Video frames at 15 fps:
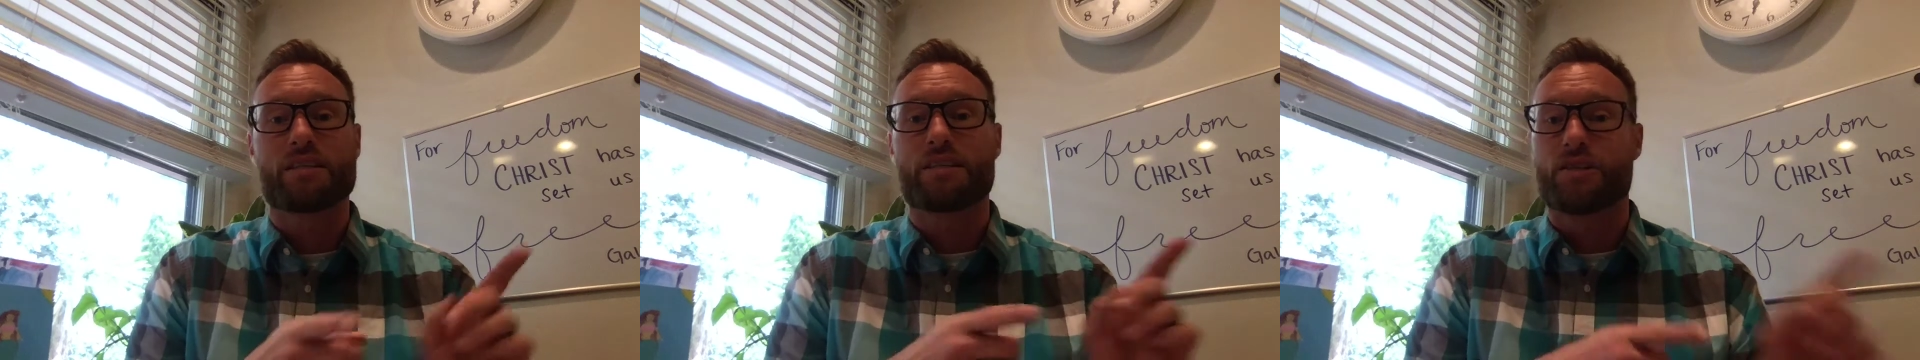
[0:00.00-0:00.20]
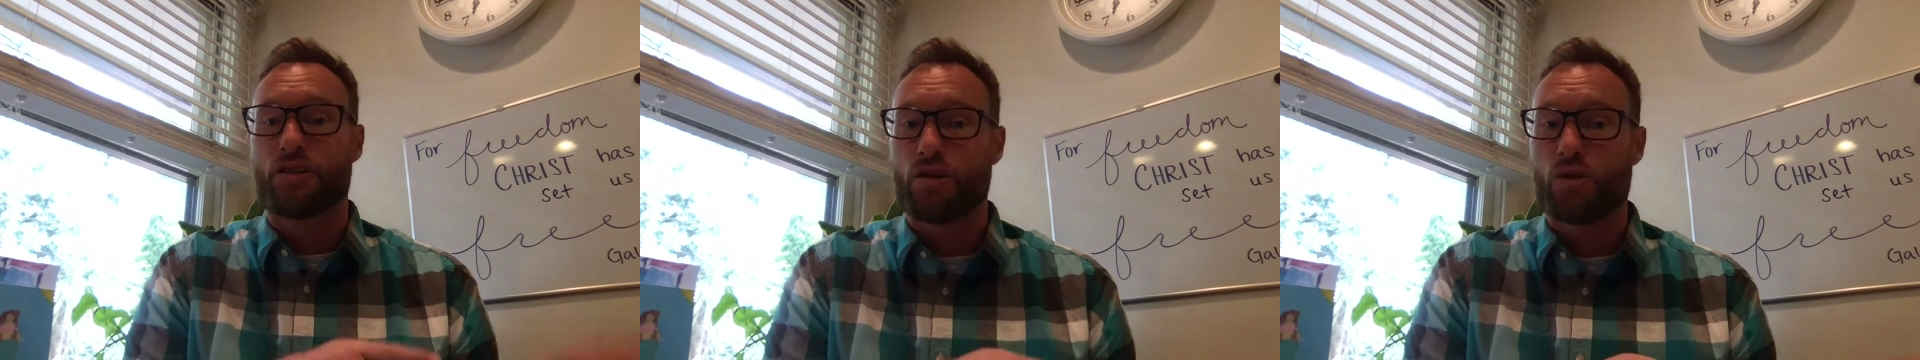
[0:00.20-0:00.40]

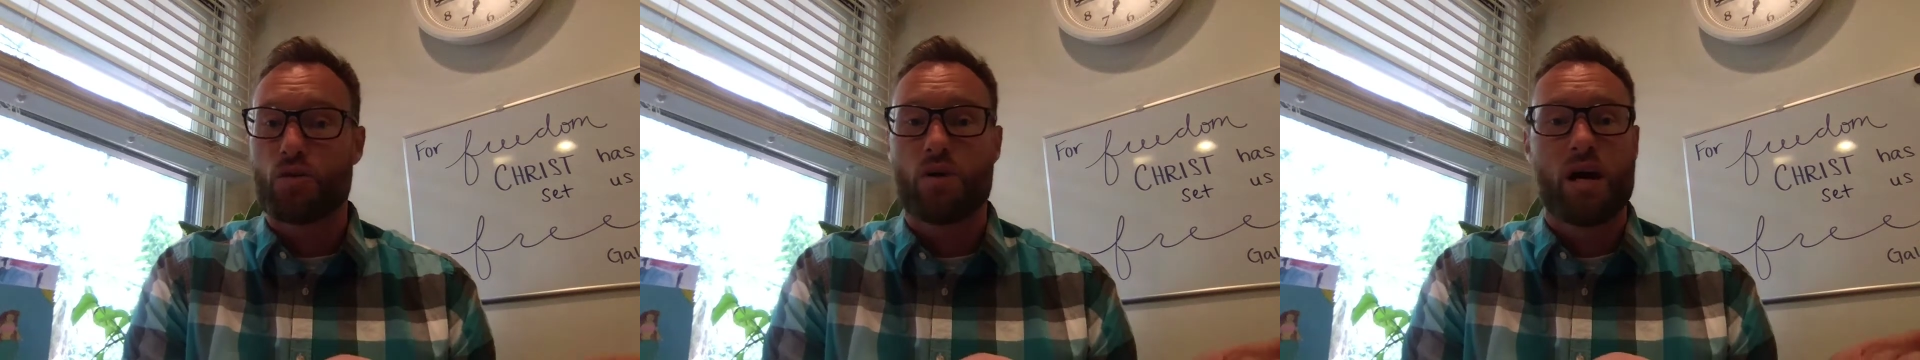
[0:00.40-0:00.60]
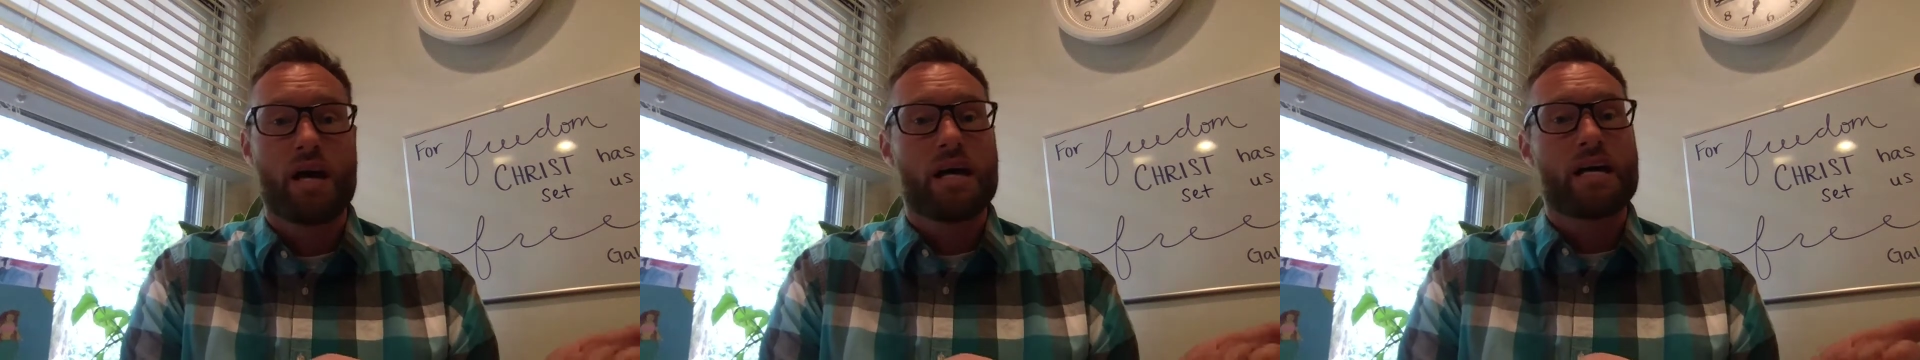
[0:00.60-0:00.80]
to
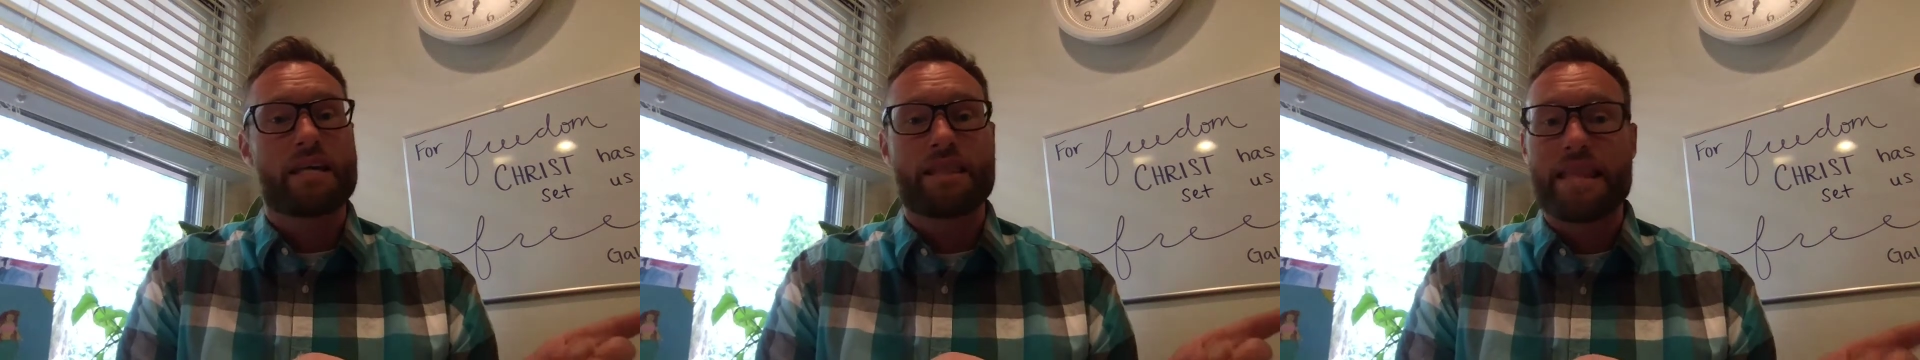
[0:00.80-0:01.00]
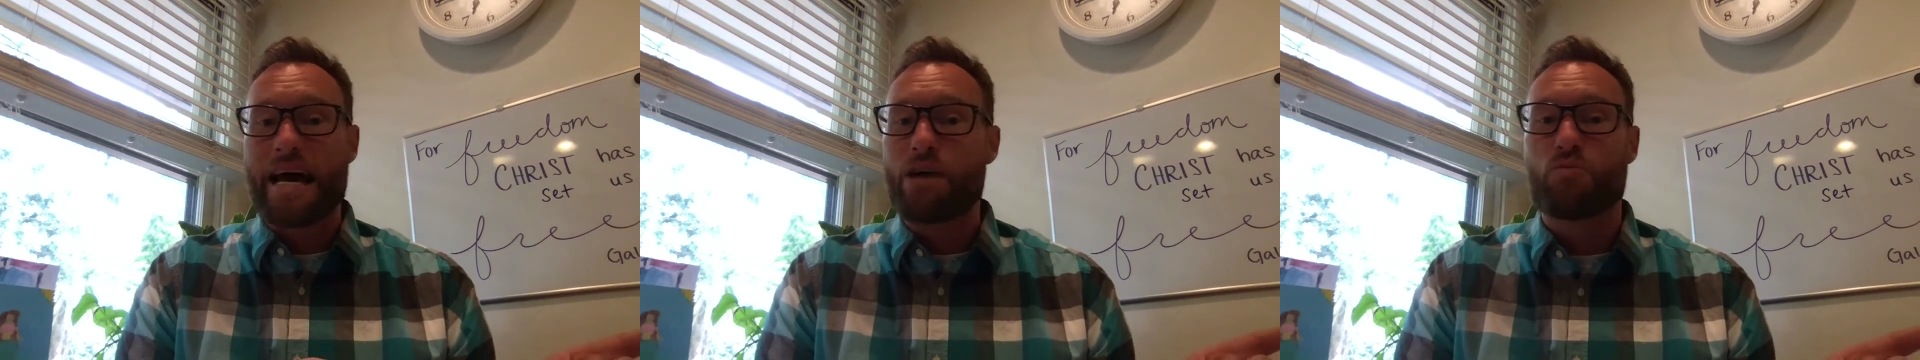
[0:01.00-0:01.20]
do
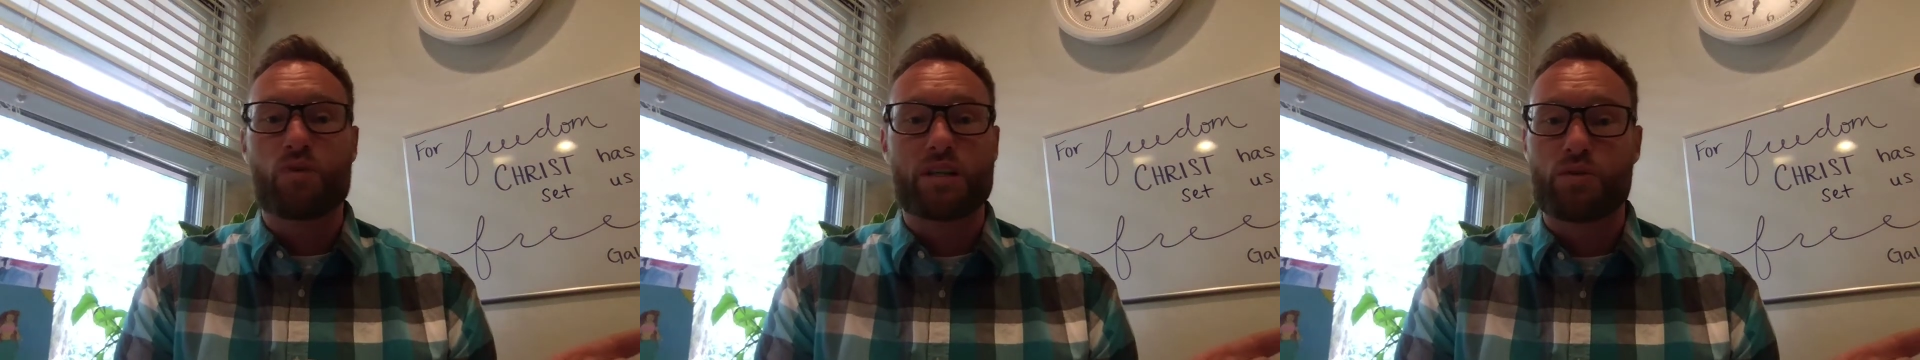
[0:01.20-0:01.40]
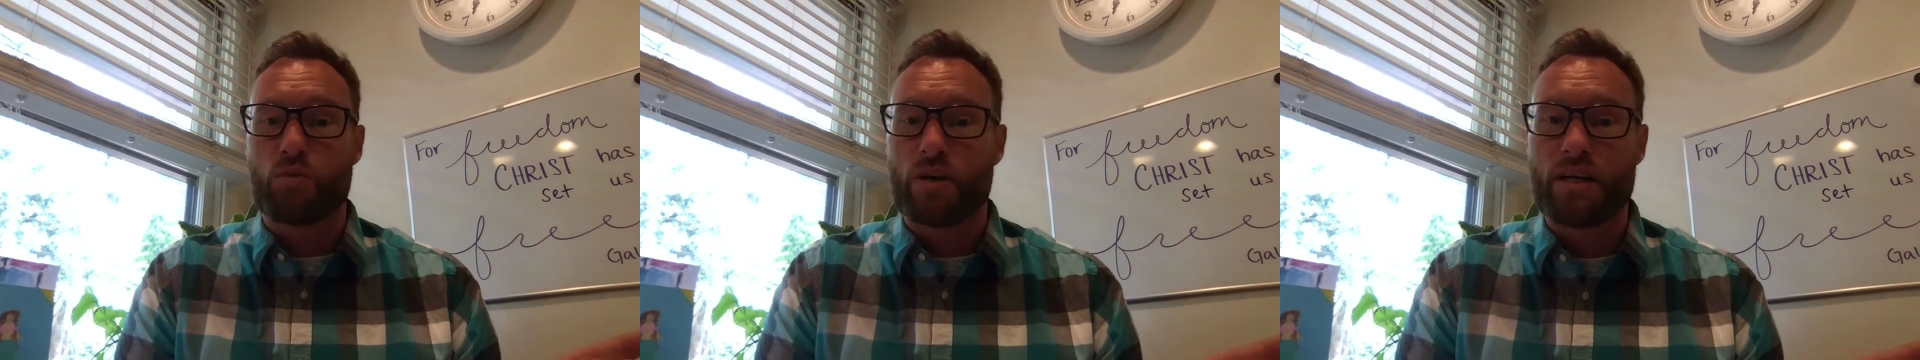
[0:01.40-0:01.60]
that
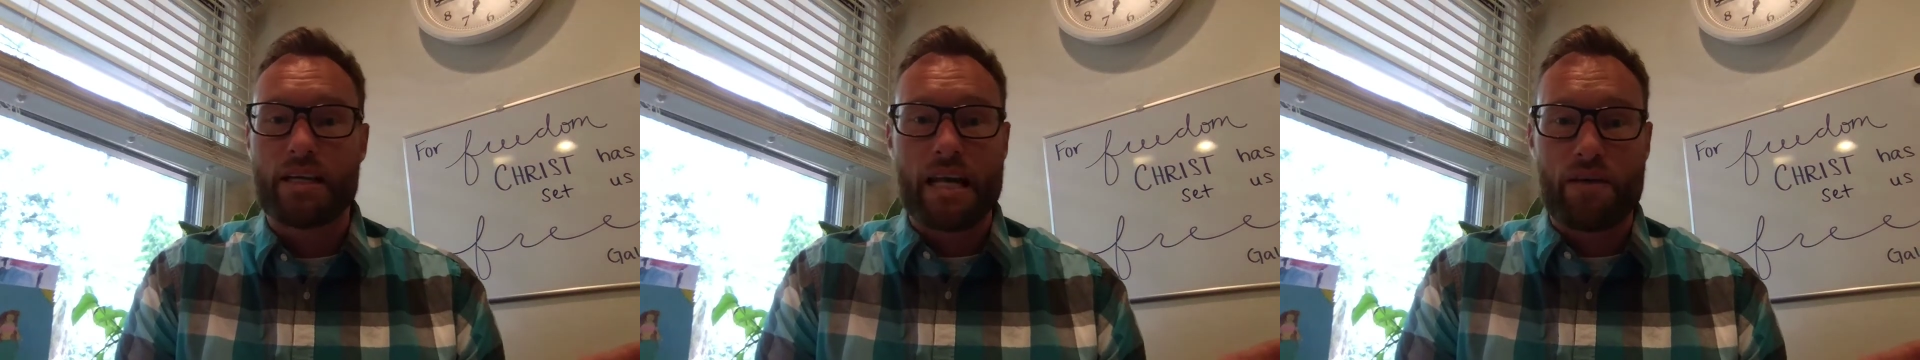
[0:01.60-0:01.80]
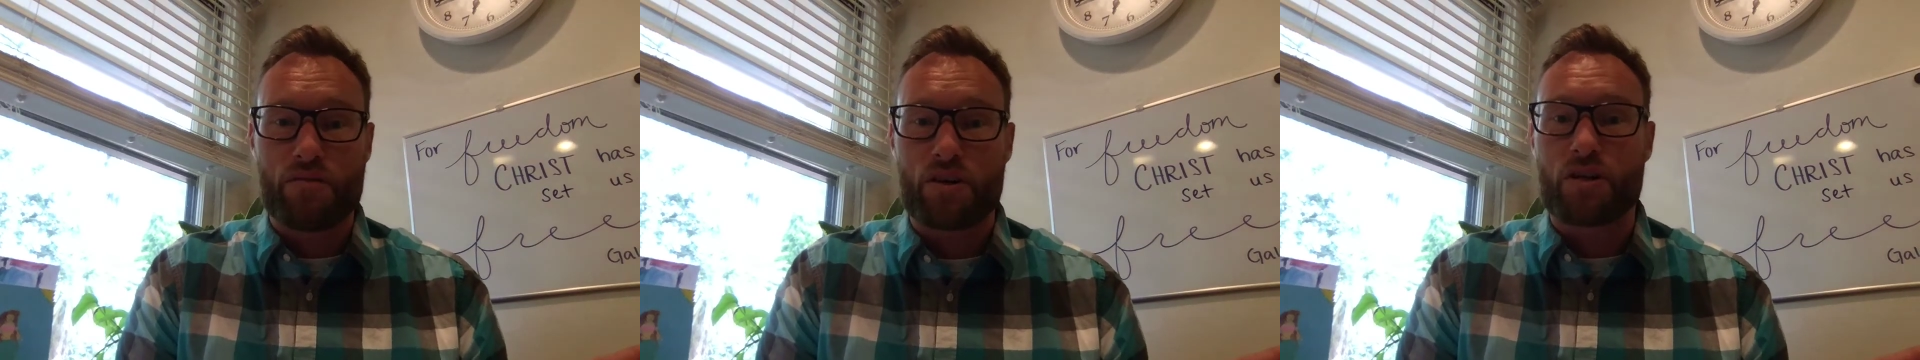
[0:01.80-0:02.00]
which we
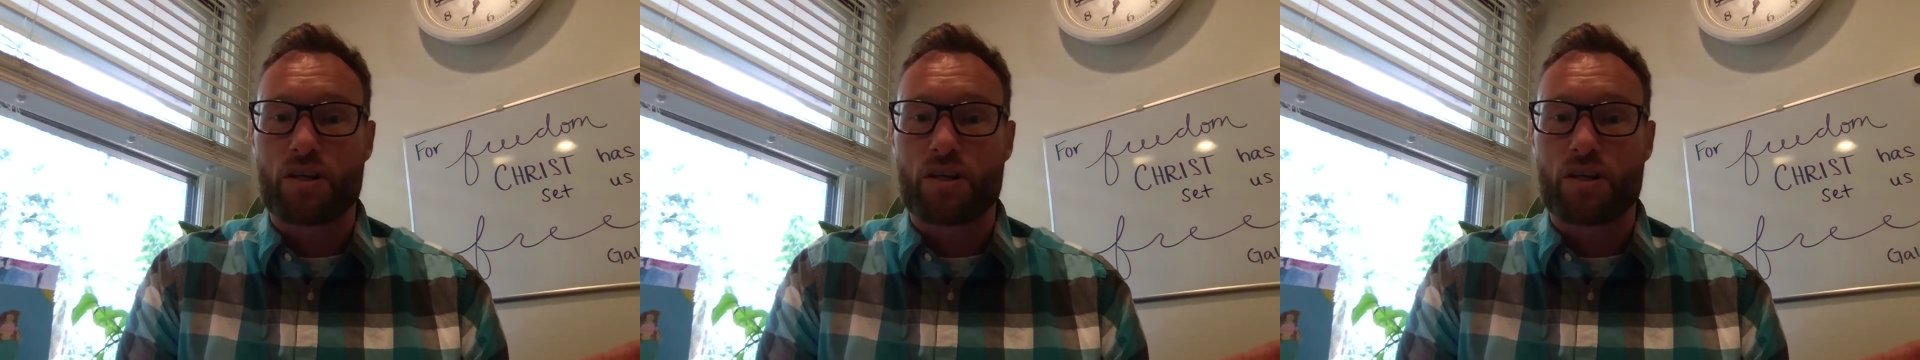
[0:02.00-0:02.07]
never